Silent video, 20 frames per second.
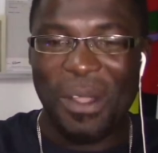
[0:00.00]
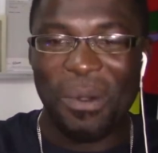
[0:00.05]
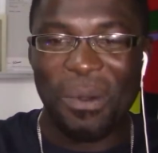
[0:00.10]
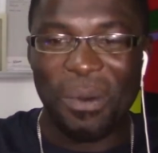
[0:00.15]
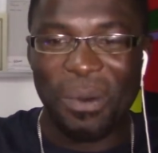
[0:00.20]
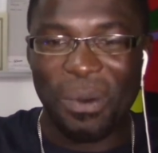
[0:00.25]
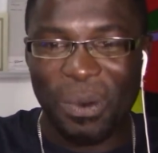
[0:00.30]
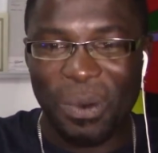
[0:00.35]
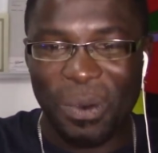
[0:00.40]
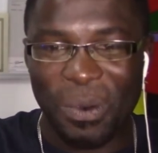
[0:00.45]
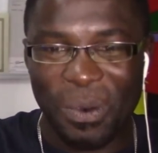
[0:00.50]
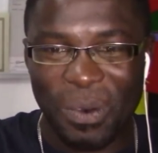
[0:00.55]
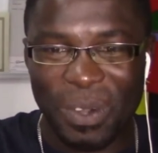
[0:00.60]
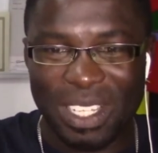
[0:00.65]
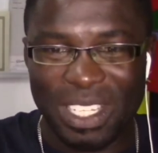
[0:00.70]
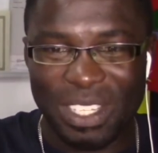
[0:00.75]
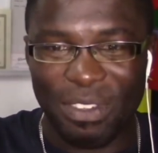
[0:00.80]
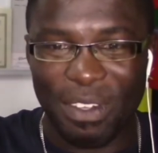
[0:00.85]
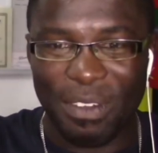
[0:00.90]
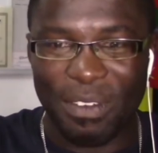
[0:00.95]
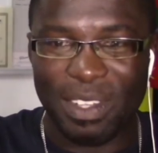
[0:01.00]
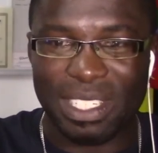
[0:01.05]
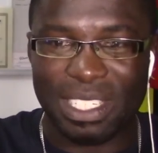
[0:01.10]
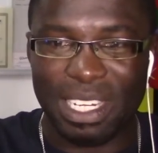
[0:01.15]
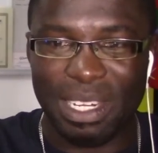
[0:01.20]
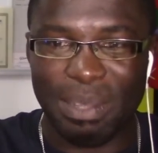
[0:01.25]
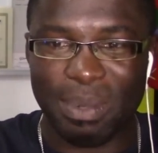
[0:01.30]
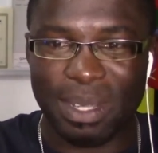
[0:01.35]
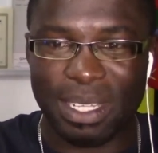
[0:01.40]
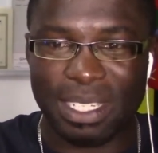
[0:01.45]
Ooh, his favorite
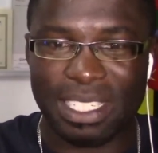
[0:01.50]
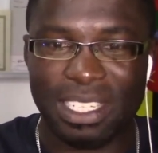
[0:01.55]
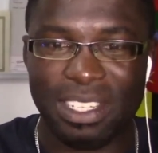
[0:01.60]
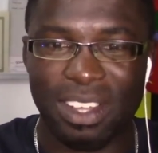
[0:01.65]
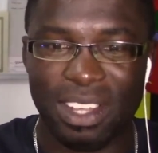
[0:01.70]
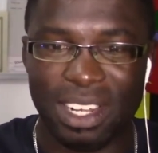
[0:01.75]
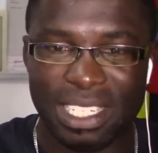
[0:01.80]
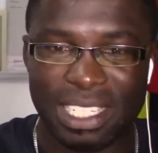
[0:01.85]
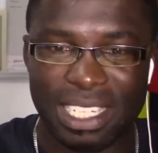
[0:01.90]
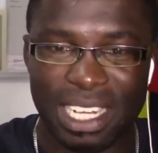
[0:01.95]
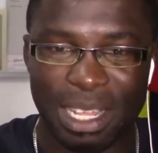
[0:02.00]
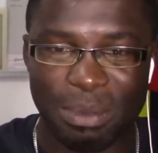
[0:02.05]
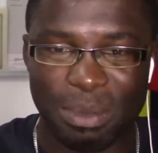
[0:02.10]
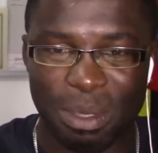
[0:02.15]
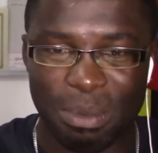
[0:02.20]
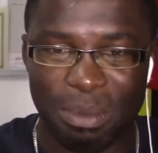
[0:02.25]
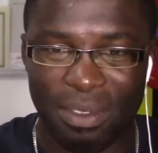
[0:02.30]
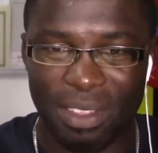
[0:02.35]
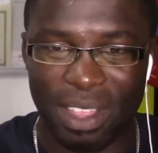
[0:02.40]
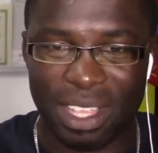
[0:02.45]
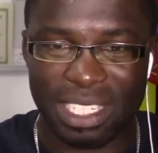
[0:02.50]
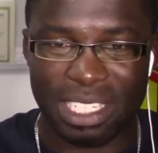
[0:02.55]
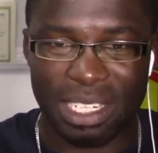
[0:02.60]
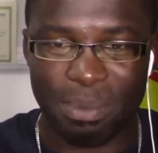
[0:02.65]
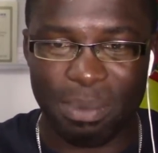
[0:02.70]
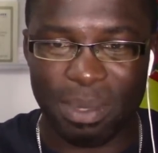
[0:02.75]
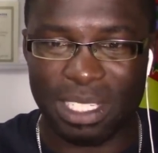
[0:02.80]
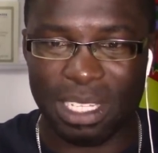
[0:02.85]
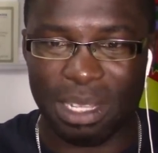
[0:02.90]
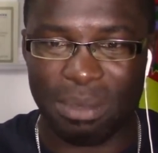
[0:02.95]
slippers. He's gonna slap some of that
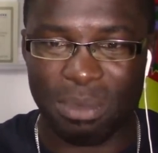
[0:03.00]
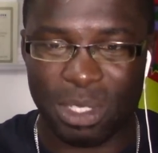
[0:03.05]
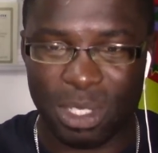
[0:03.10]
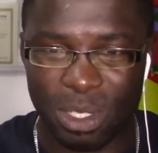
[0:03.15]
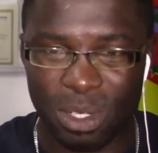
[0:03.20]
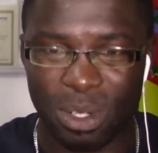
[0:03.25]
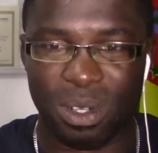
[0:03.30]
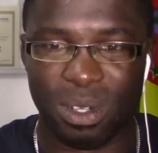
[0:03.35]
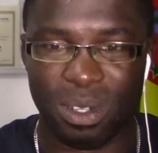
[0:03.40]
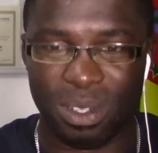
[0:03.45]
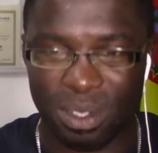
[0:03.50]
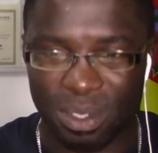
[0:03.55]
slippers, I'm sure.